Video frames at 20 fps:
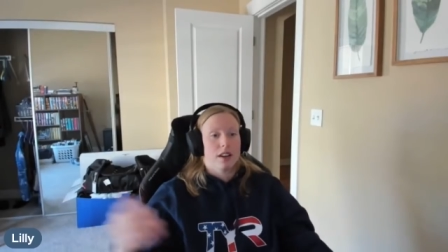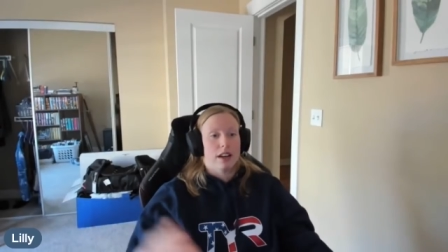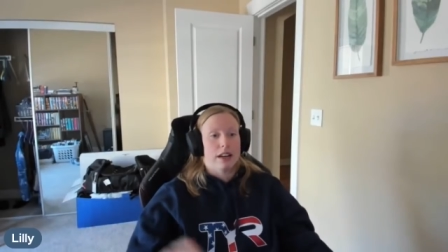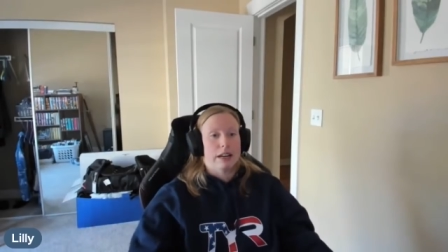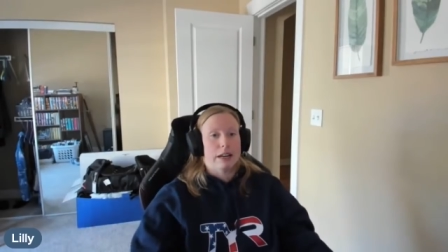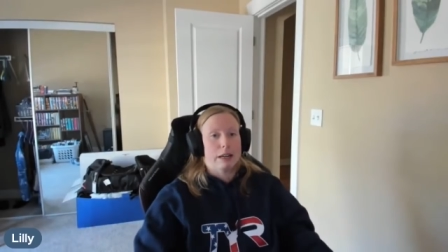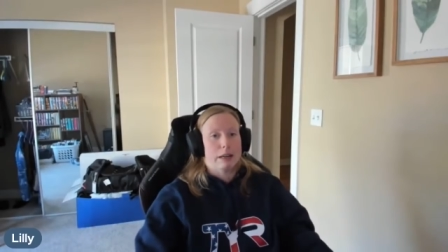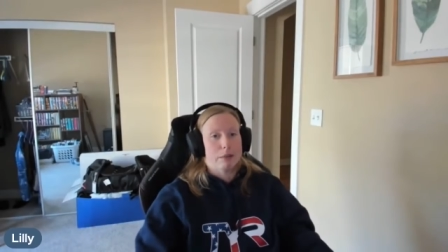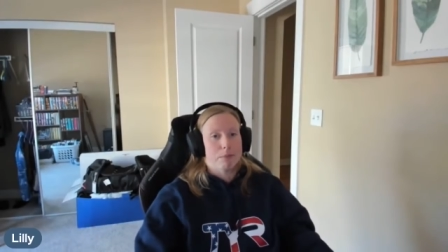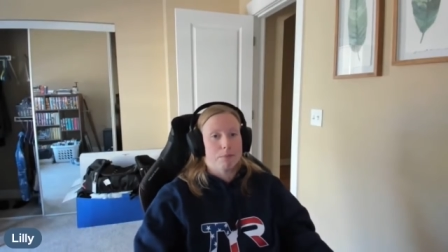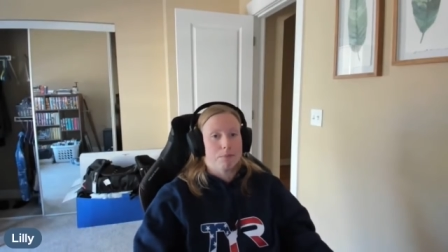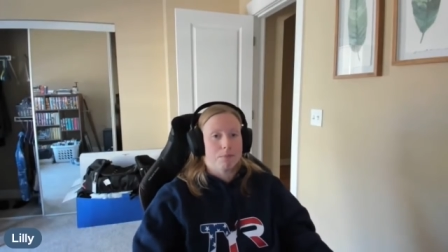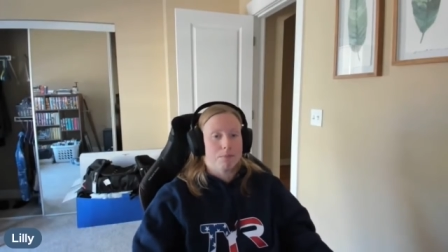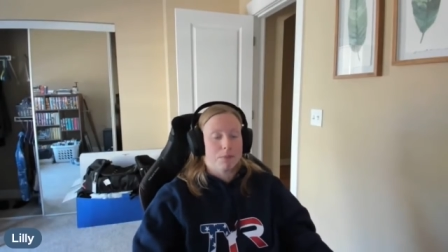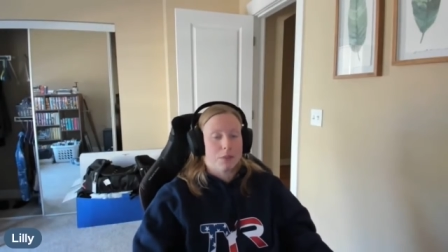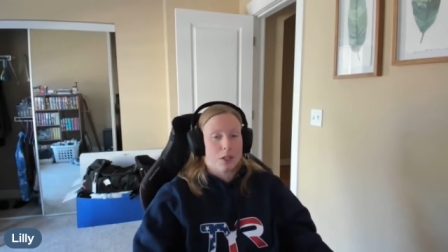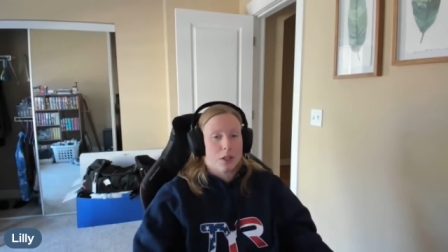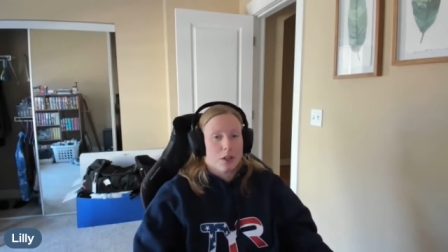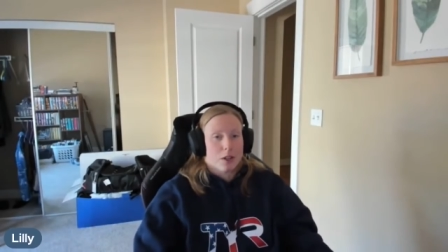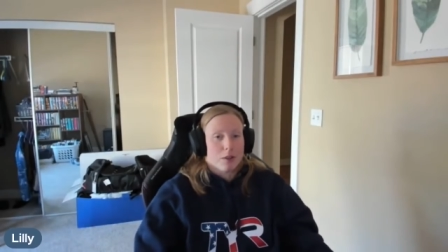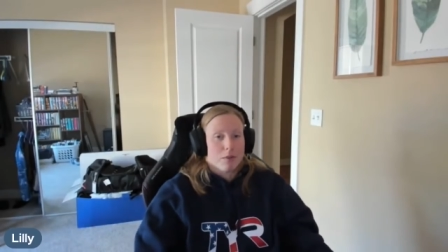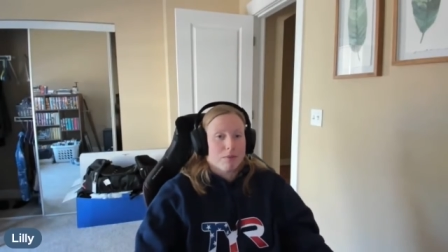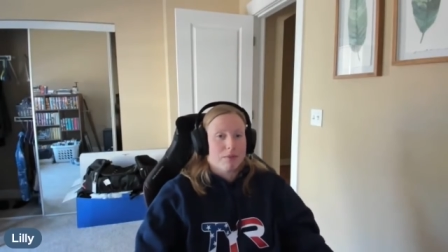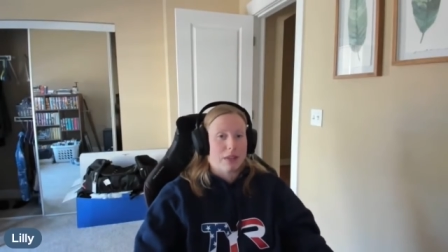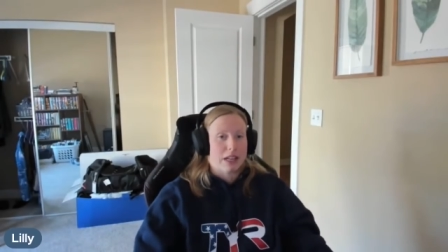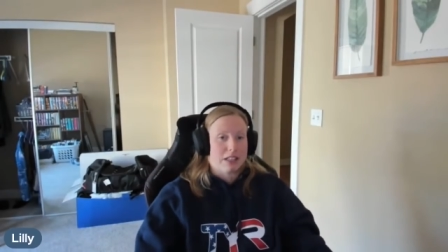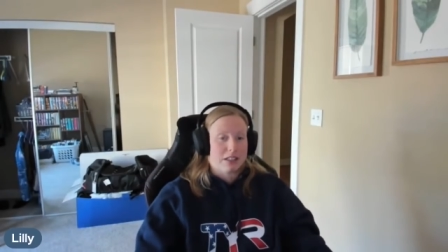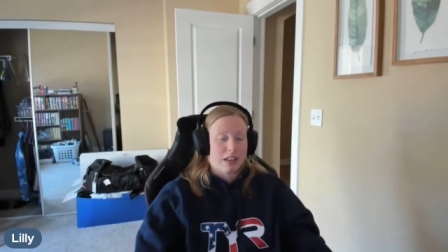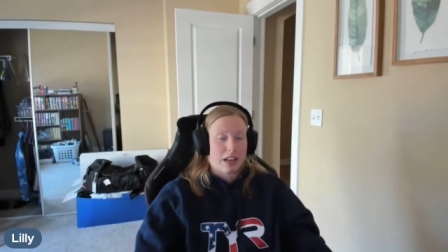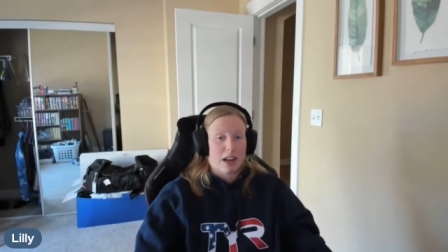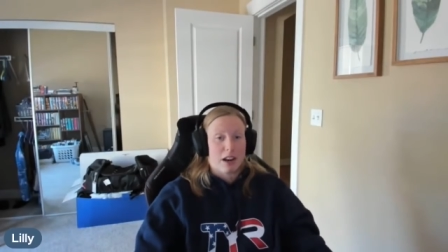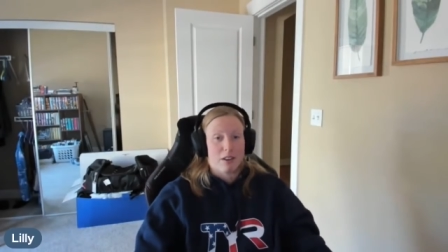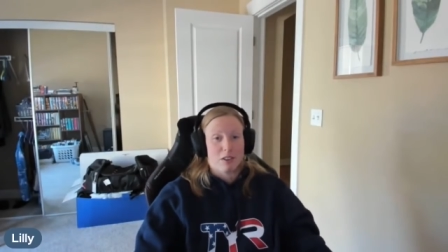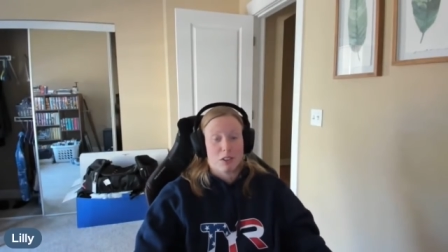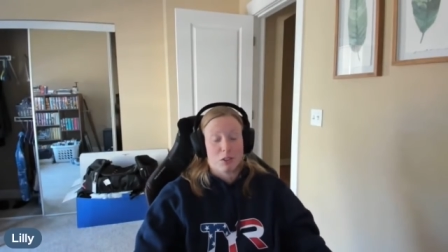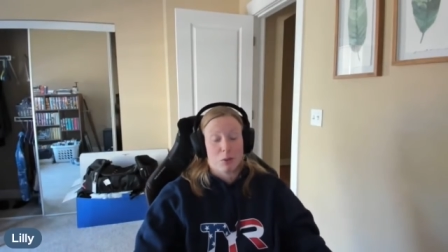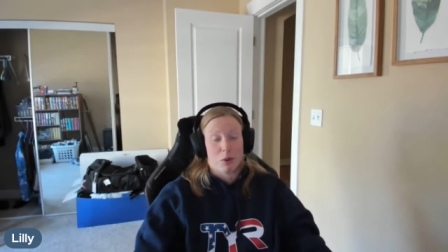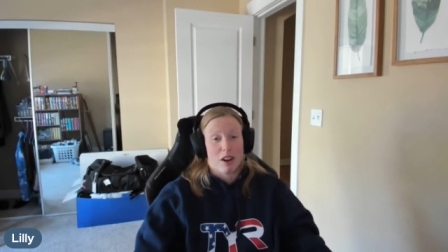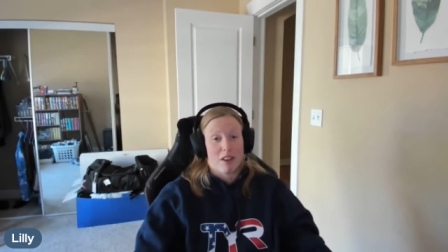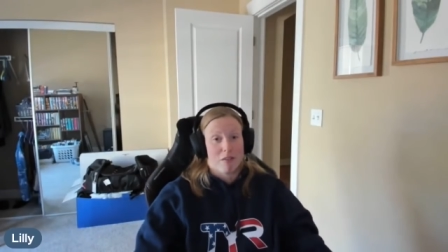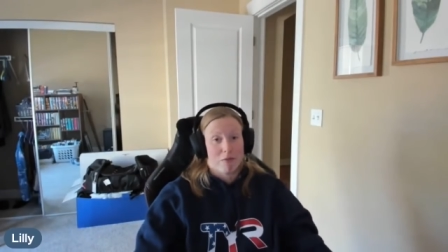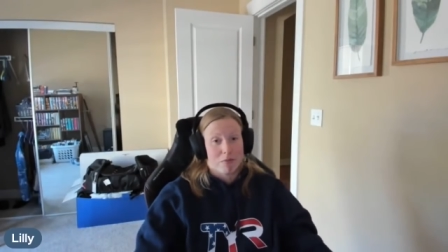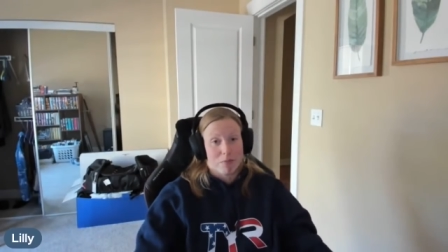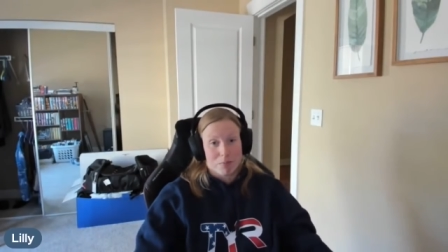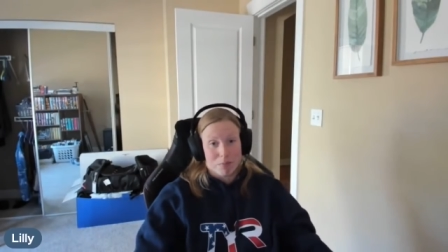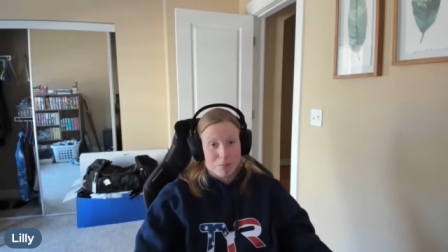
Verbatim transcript: Um, mm-hmm. So that's kind of just what I've